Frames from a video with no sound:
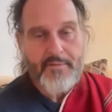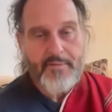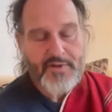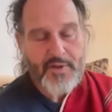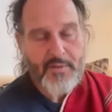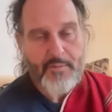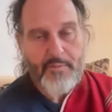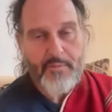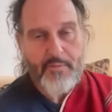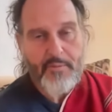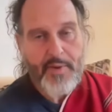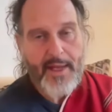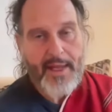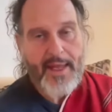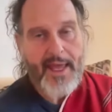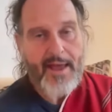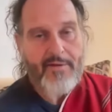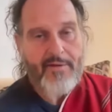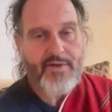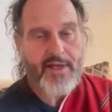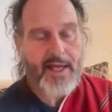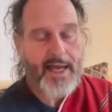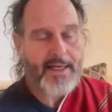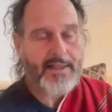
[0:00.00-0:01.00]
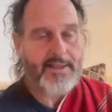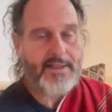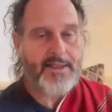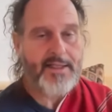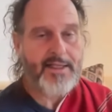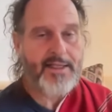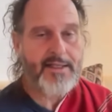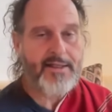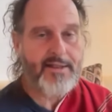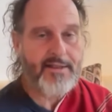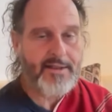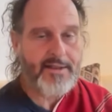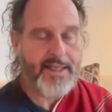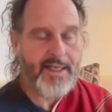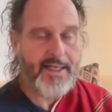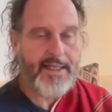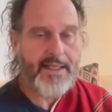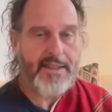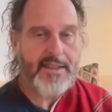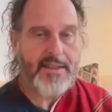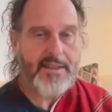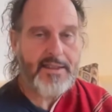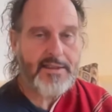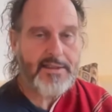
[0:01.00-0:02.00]
Some may have the idea that
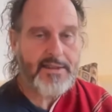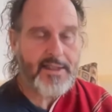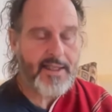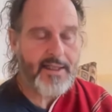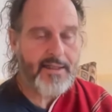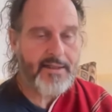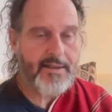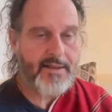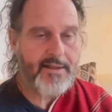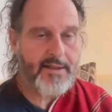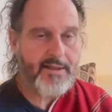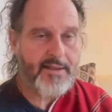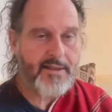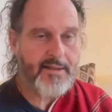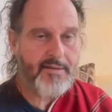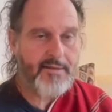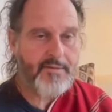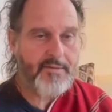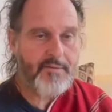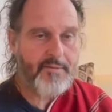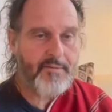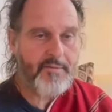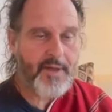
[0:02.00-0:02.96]
Dakinis and the